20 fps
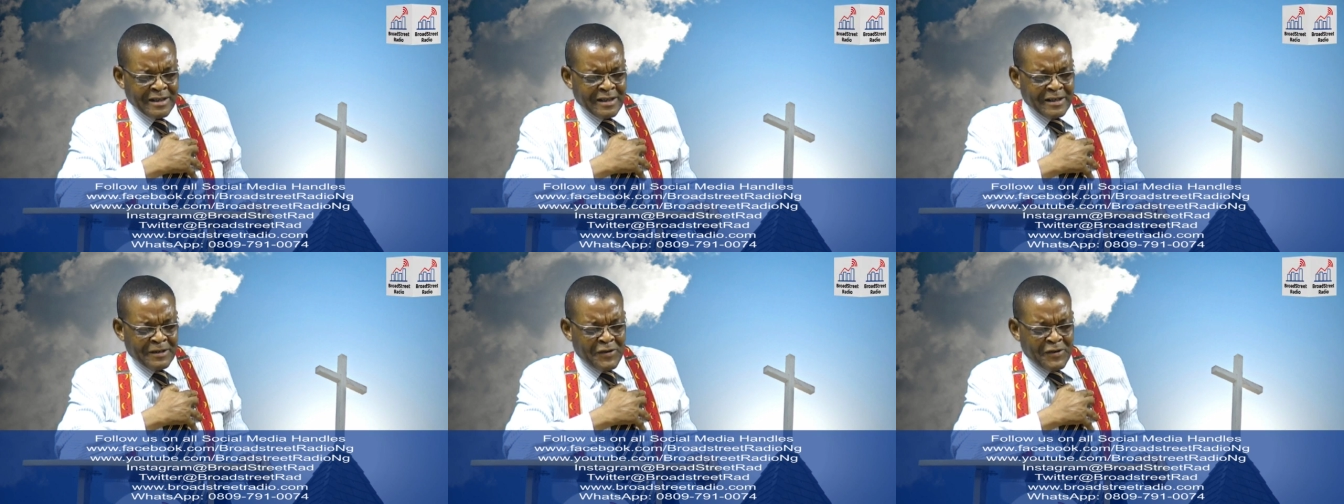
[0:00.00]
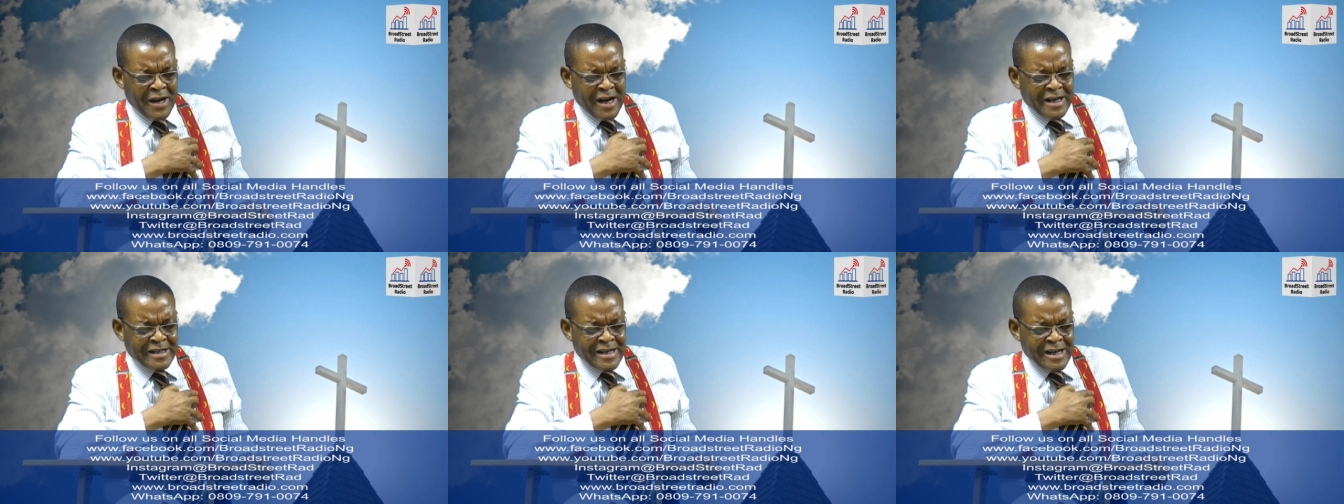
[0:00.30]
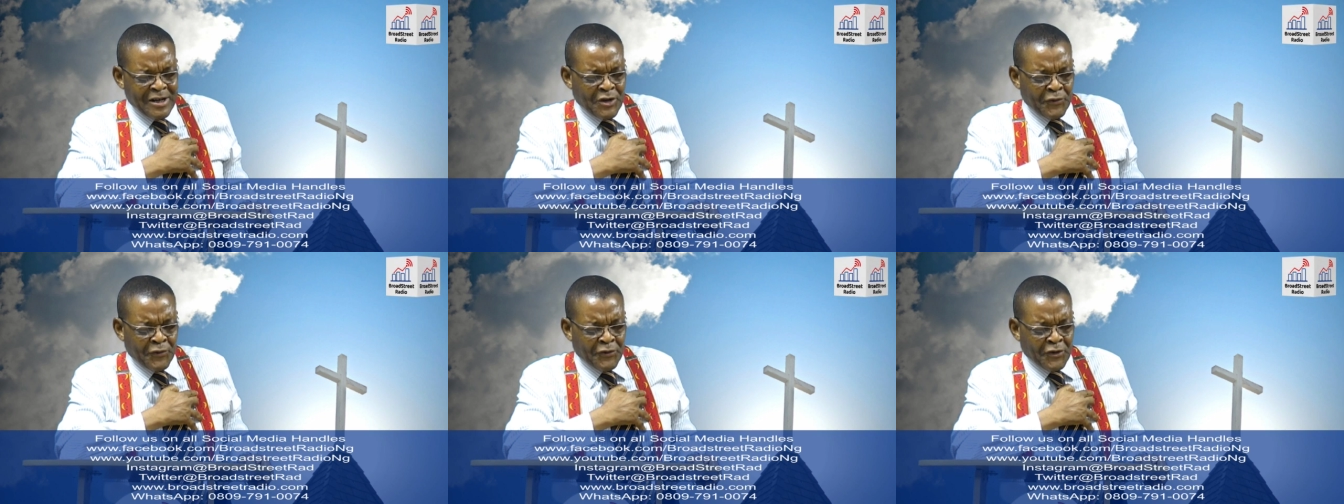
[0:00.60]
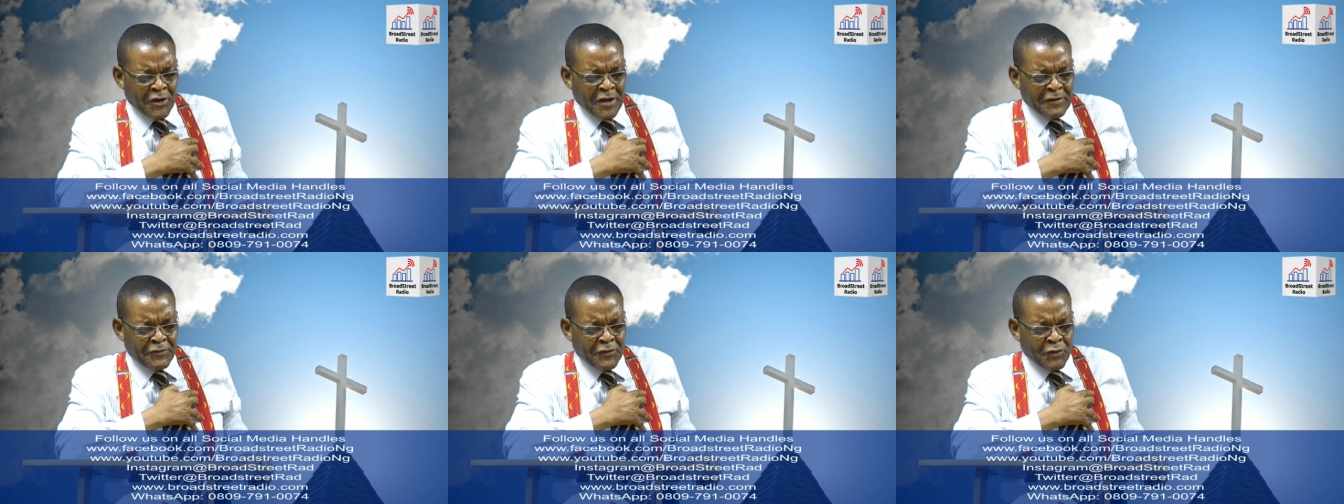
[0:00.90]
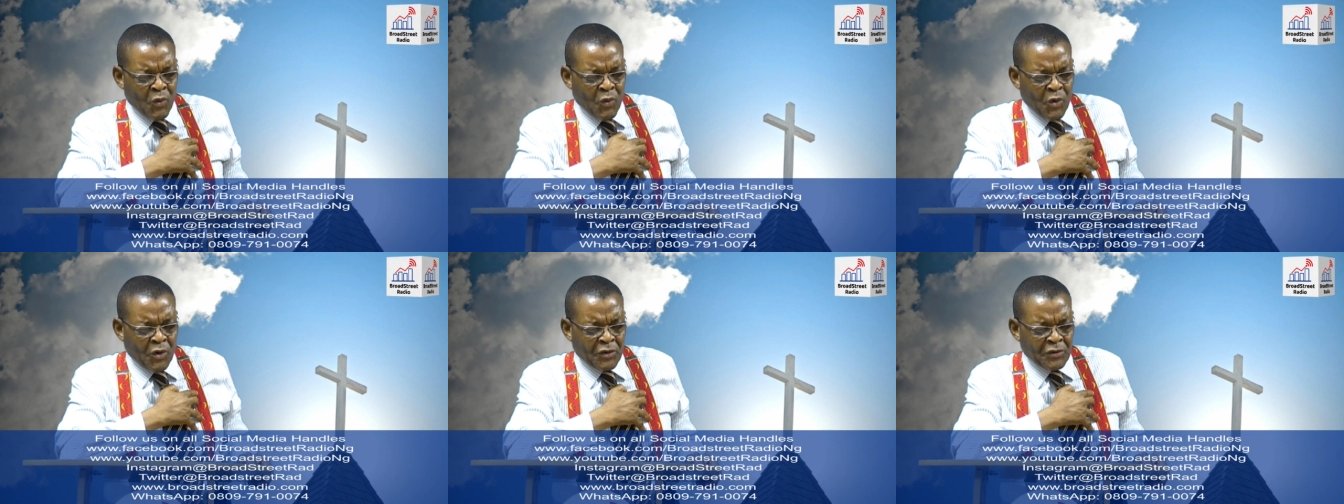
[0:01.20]
Father, thank you for
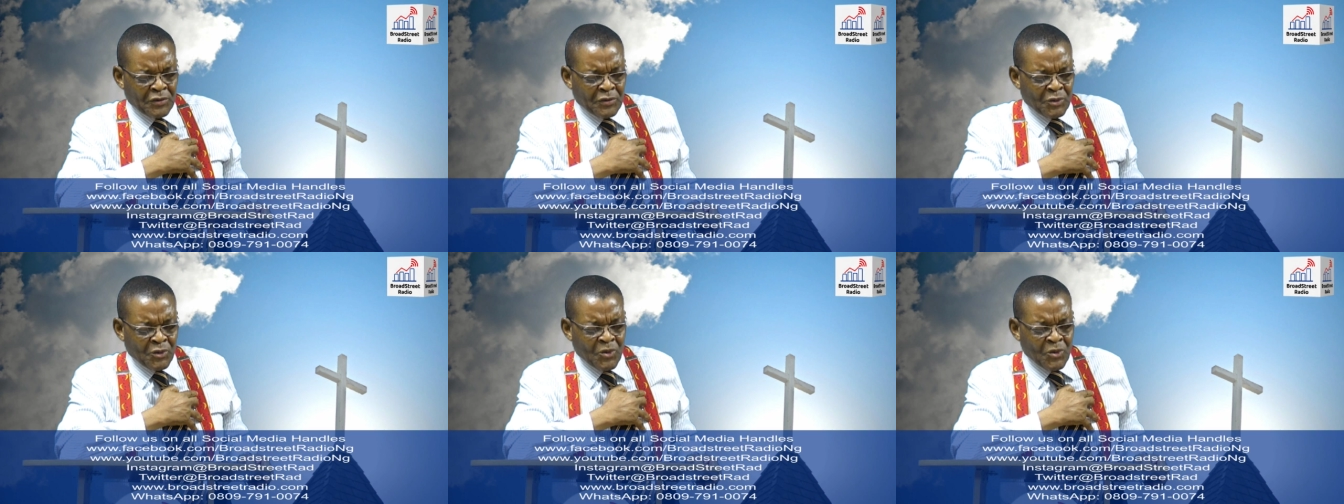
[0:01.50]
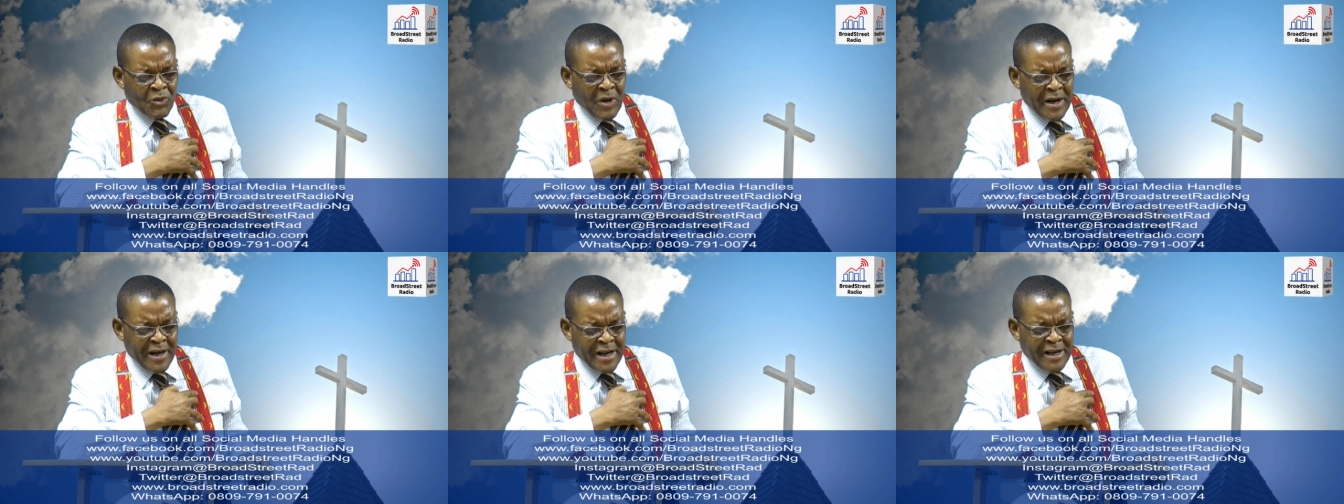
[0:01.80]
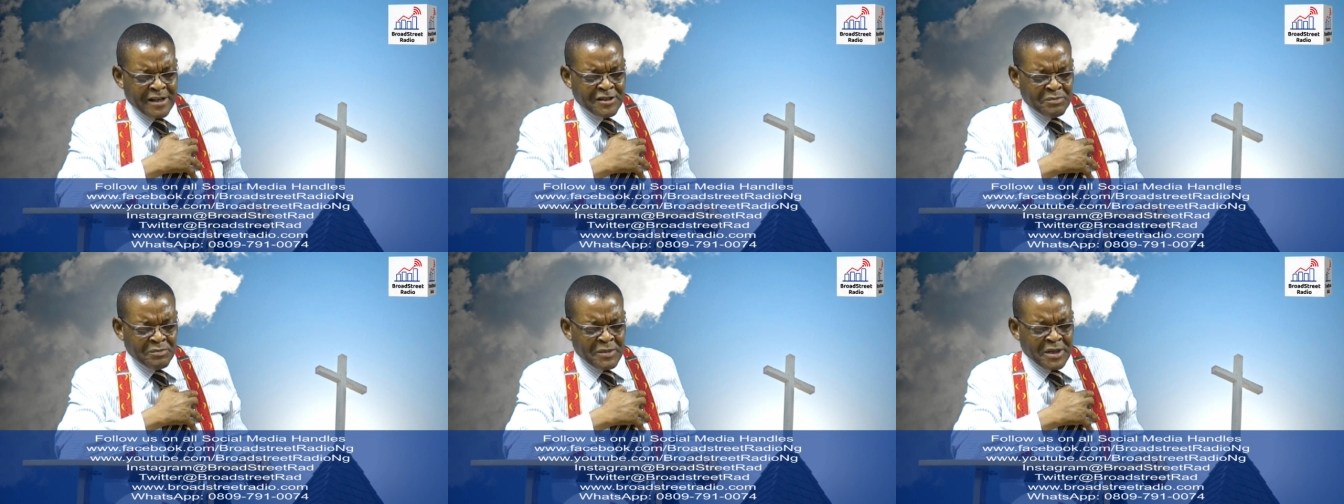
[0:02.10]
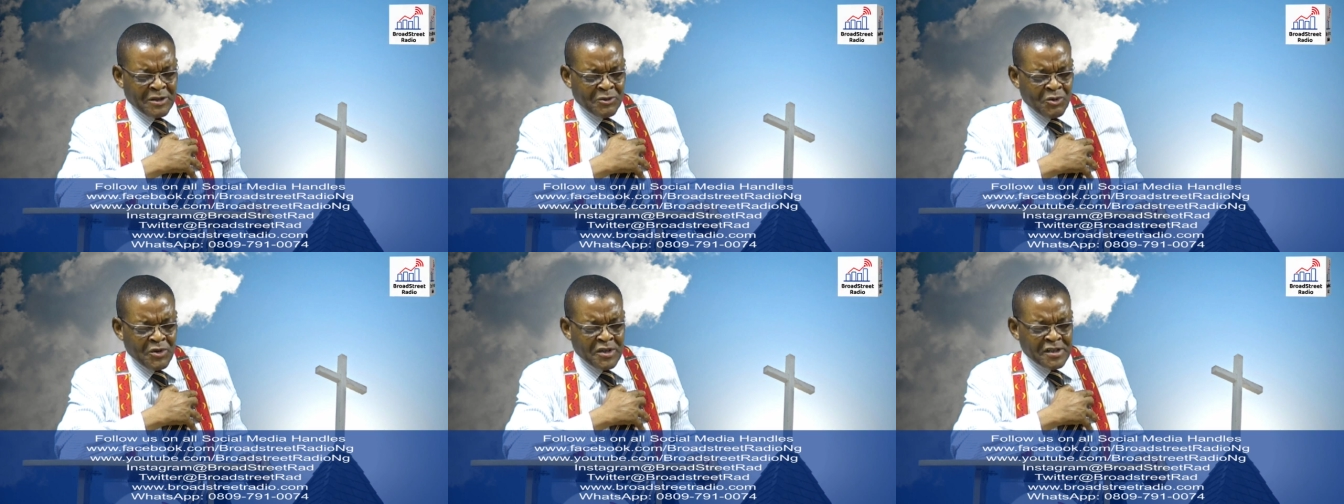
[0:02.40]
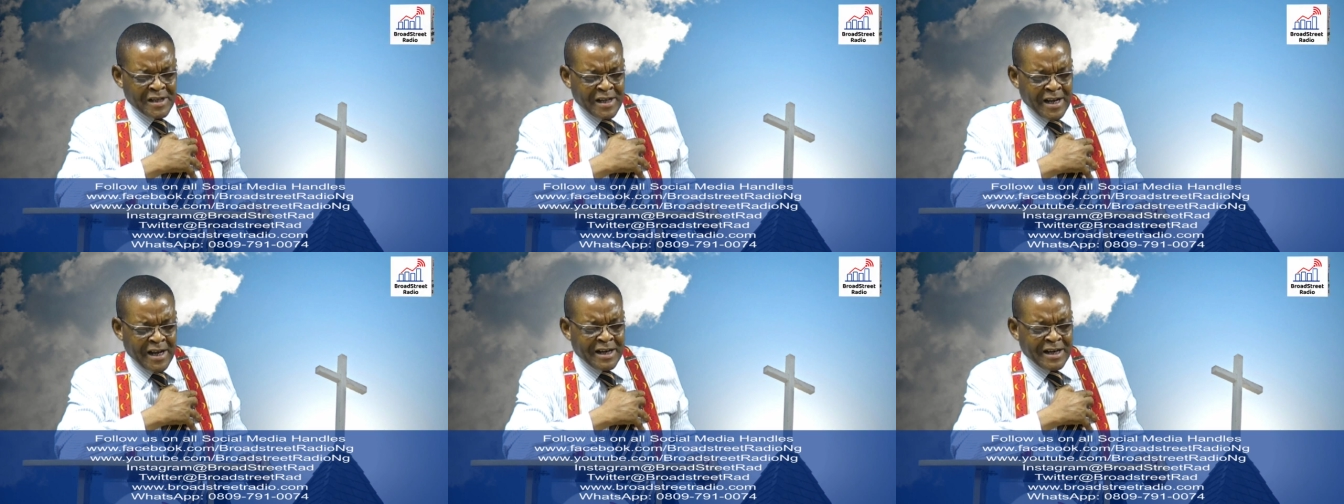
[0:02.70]
everyone who hears me, who is
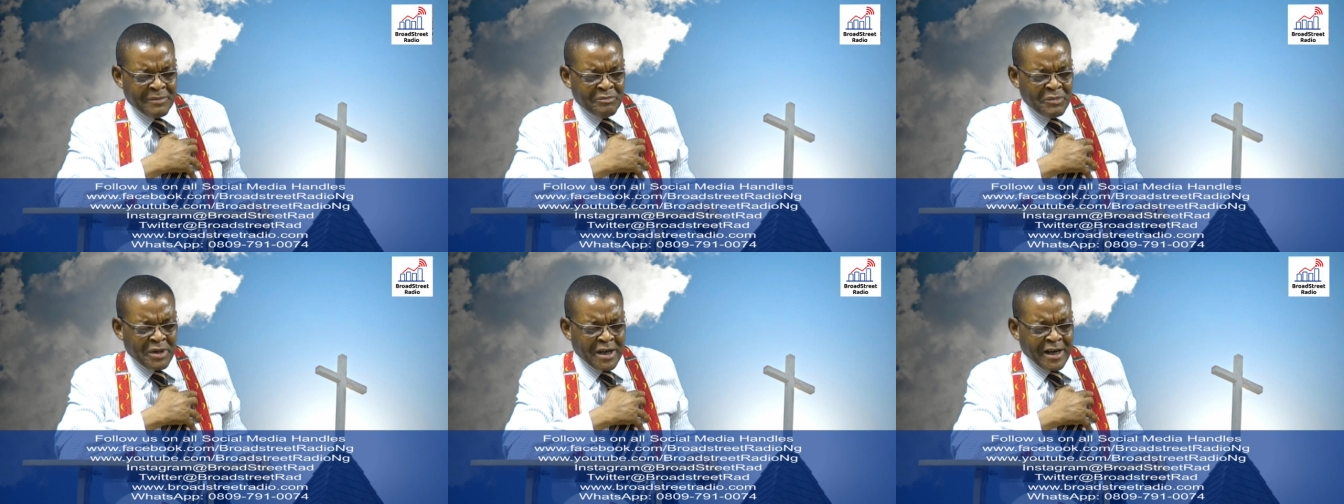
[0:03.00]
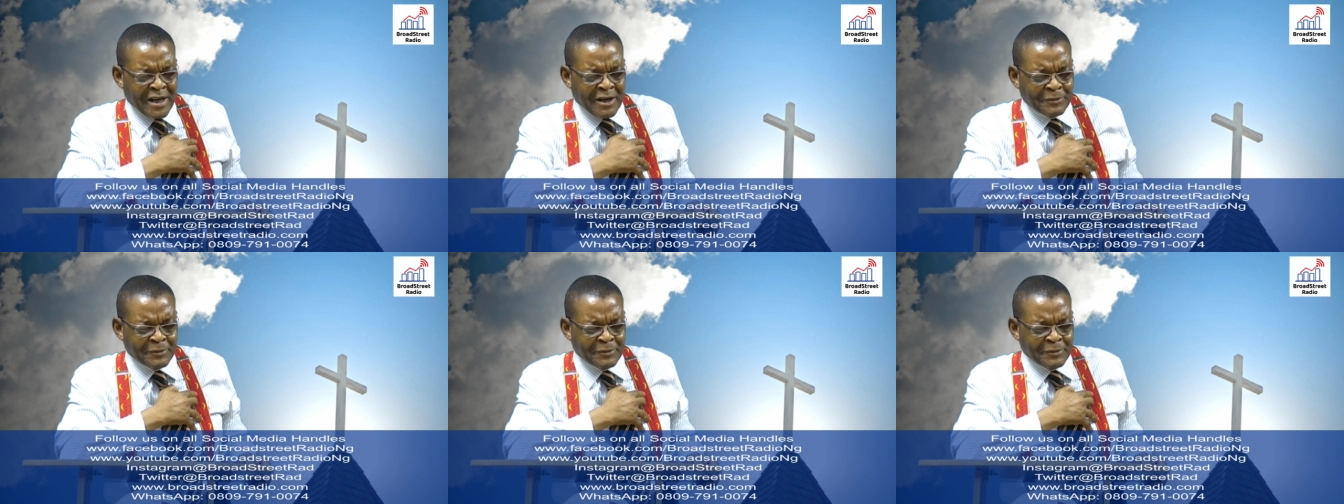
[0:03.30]
hearing me now,